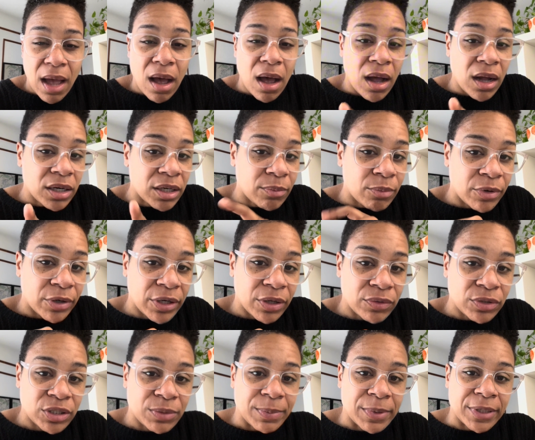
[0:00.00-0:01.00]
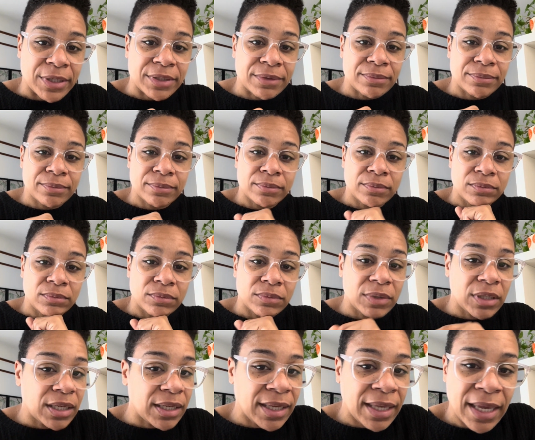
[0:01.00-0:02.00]
on a brioche bun.
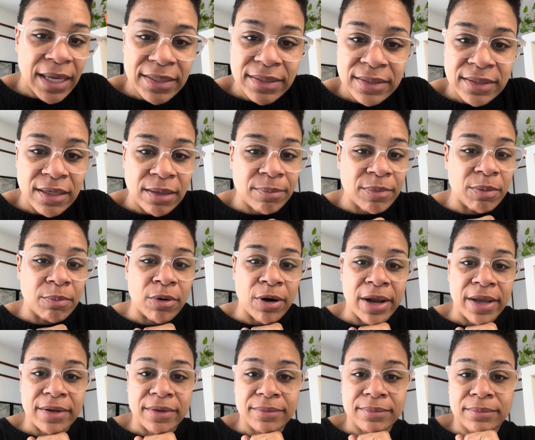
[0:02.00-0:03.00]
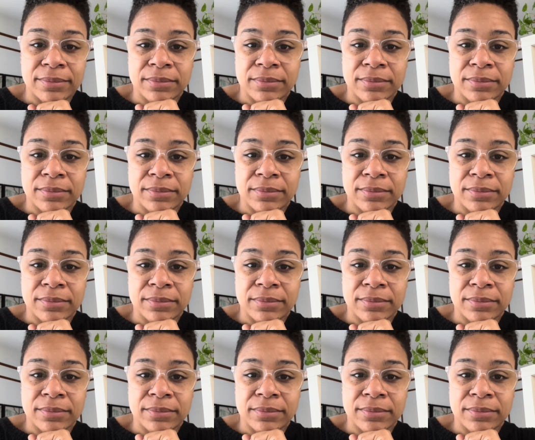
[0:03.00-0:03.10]
Can't sub the bread.